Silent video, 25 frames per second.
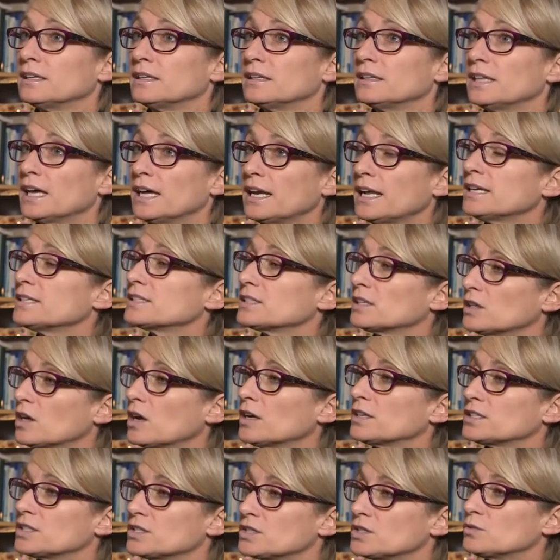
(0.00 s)
that has a
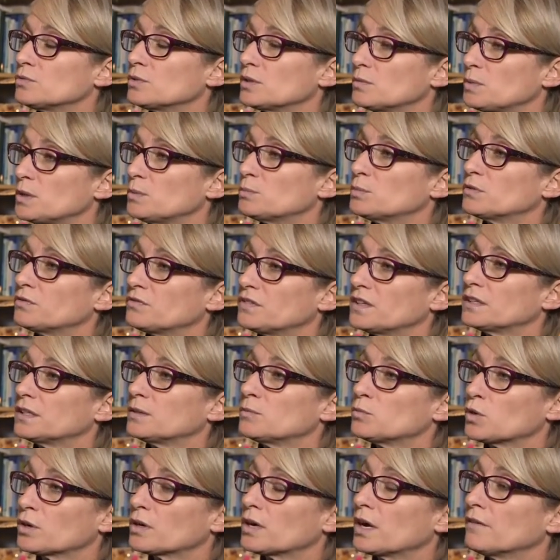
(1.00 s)
lot to do with people
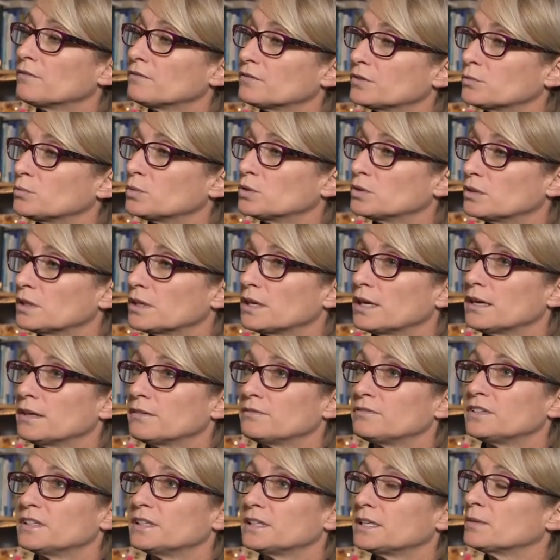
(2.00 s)
feeling more comfortable
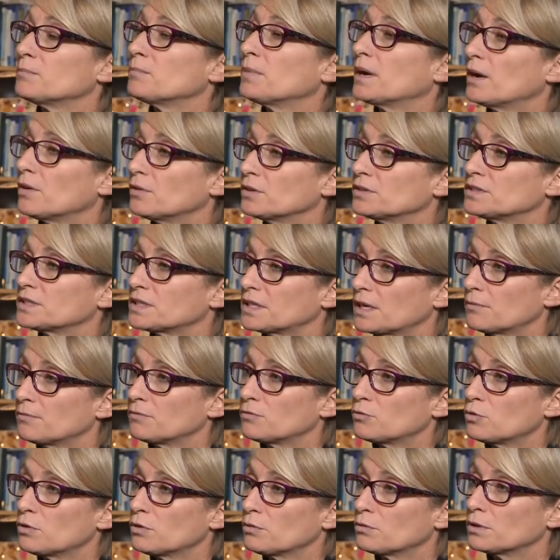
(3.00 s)
and feeling empowered to come
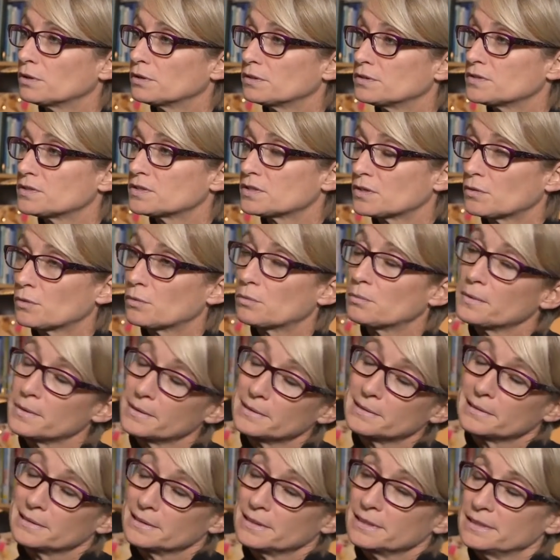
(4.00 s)
forward. So
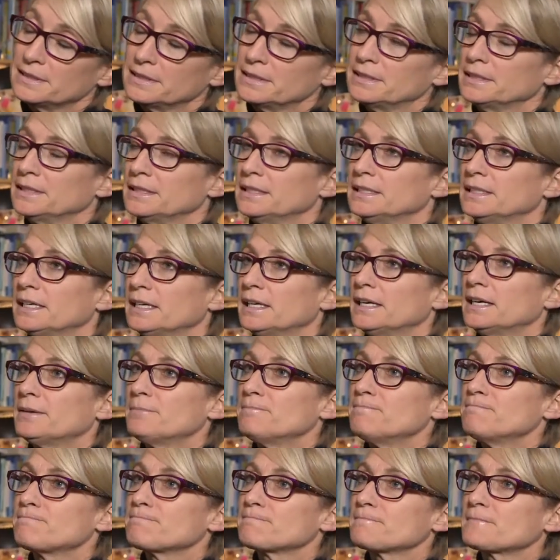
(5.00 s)

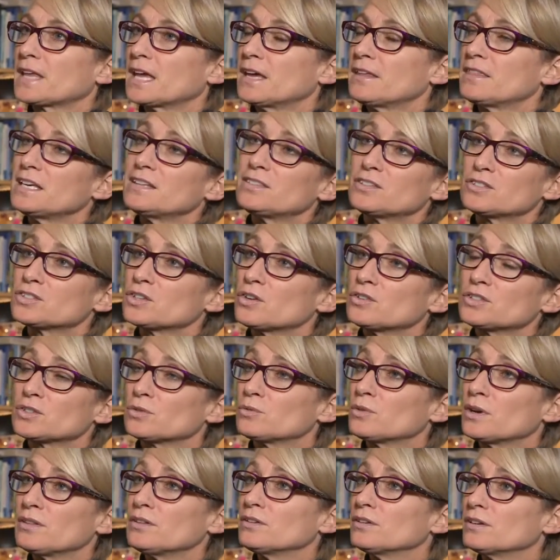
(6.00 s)
I think there's
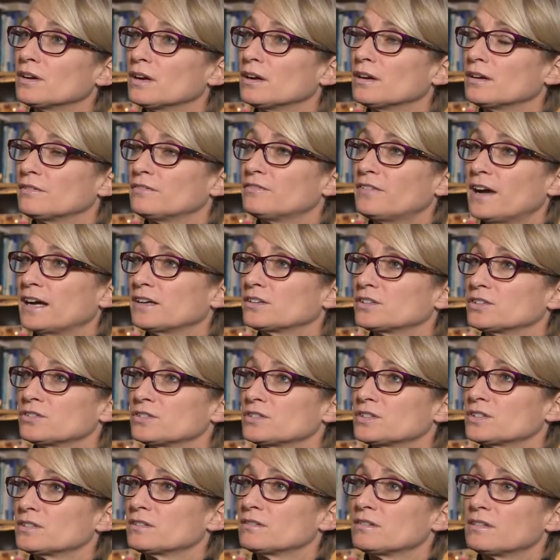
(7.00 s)
also other
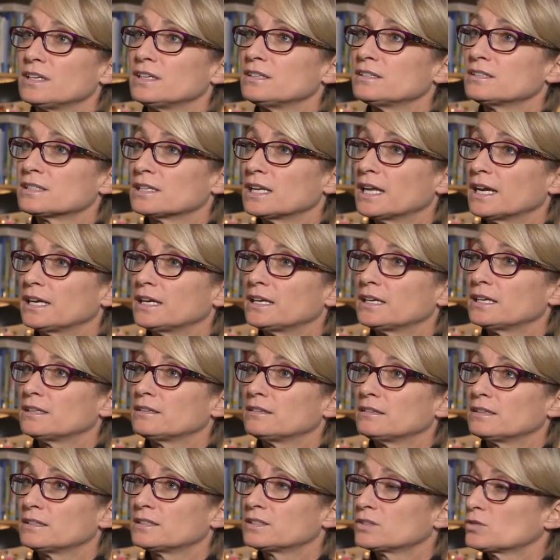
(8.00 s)
factors, things
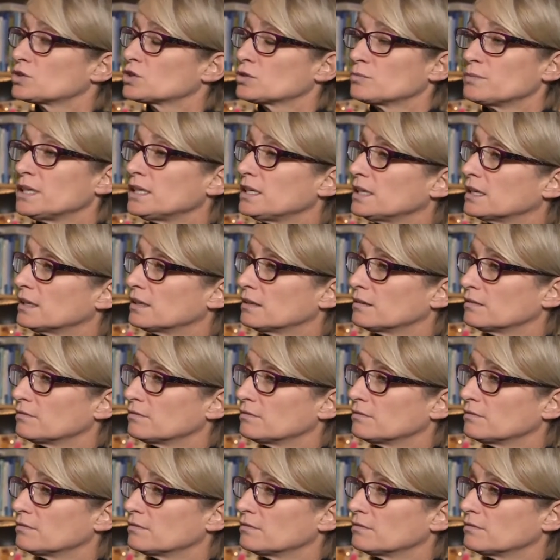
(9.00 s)
like social media.